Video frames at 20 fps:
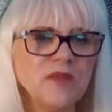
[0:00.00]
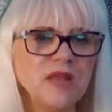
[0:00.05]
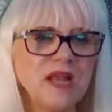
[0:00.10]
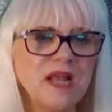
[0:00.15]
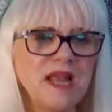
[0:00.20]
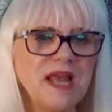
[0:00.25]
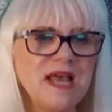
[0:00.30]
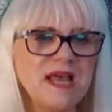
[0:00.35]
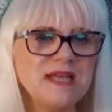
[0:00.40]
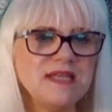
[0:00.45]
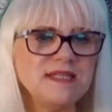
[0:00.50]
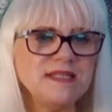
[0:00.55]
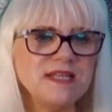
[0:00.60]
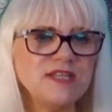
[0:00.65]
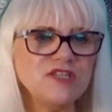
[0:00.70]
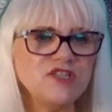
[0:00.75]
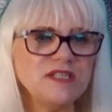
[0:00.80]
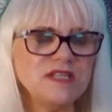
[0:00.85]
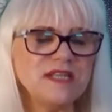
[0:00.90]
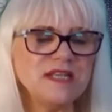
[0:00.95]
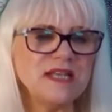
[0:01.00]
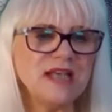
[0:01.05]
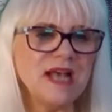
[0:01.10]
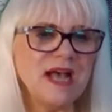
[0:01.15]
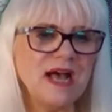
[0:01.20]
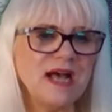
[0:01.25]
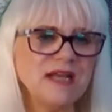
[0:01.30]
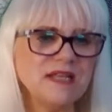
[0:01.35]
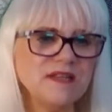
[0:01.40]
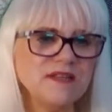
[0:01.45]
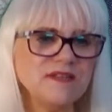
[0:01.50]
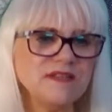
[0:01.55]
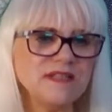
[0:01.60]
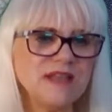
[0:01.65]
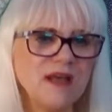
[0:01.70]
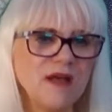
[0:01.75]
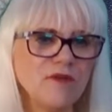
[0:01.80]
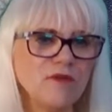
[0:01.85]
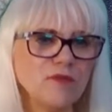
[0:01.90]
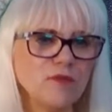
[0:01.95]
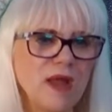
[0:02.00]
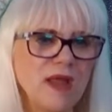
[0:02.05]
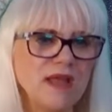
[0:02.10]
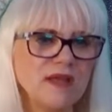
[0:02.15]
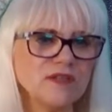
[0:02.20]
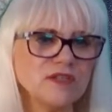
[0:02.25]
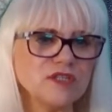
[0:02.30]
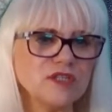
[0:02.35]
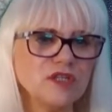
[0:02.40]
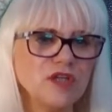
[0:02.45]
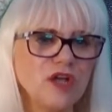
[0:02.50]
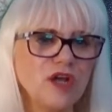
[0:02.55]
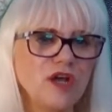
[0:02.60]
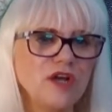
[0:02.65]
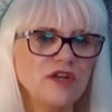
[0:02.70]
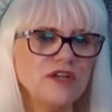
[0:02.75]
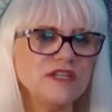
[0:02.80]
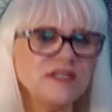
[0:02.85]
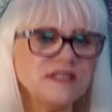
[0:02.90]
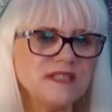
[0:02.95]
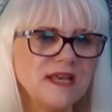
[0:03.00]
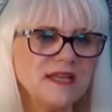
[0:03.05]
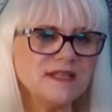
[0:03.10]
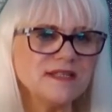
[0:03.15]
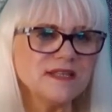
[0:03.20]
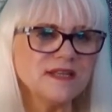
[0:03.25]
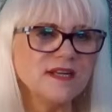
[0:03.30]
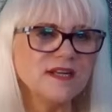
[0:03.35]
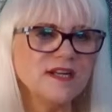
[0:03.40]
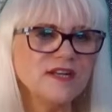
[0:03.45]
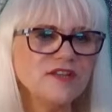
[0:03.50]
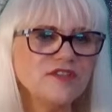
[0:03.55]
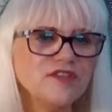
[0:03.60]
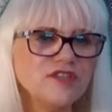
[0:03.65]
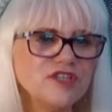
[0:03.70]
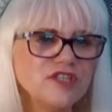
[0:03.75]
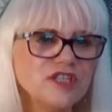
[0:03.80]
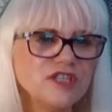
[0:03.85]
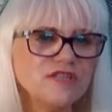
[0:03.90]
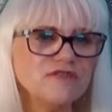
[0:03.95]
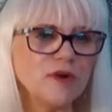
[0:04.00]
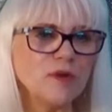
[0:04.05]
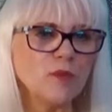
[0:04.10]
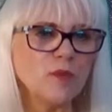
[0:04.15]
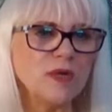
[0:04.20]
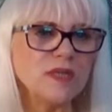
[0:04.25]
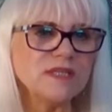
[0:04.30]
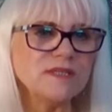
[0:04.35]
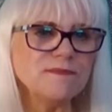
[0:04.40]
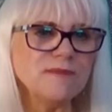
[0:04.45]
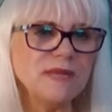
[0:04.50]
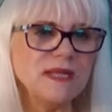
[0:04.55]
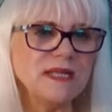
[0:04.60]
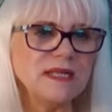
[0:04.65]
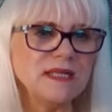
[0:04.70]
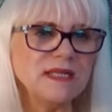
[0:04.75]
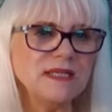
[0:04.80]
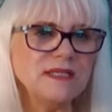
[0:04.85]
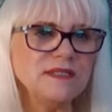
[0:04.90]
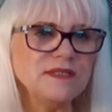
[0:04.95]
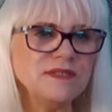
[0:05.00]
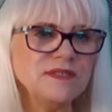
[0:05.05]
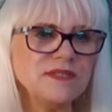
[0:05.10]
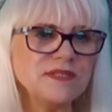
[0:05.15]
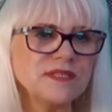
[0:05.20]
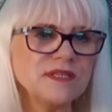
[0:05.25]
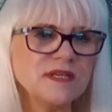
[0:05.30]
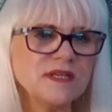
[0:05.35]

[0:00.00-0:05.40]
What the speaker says: Claire says she's in Cardiff, South Wales. Lorna says that she's from West Midlands.